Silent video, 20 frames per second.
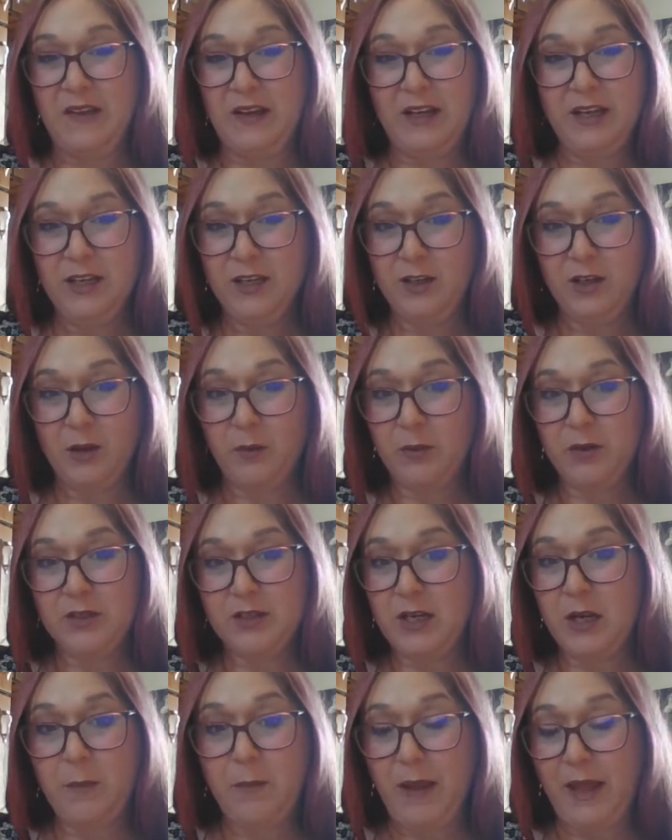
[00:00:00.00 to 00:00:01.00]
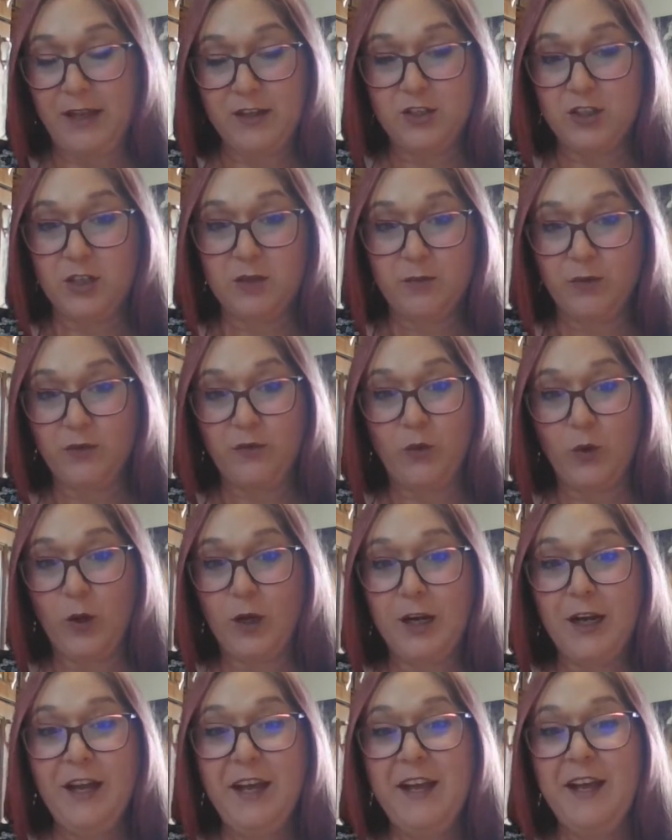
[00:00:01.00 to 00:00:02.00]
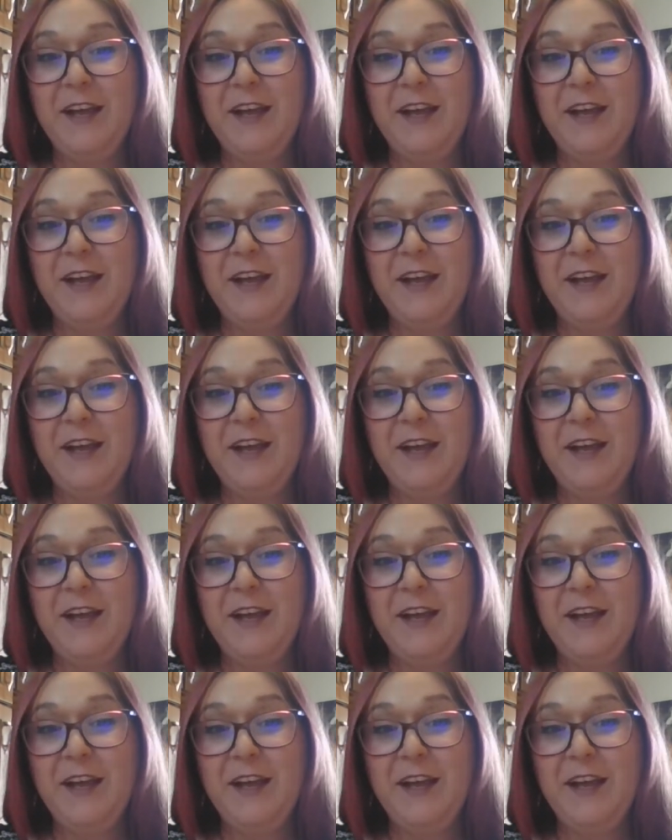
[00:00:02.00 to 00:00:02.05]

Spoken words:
They weren't in a pageant before,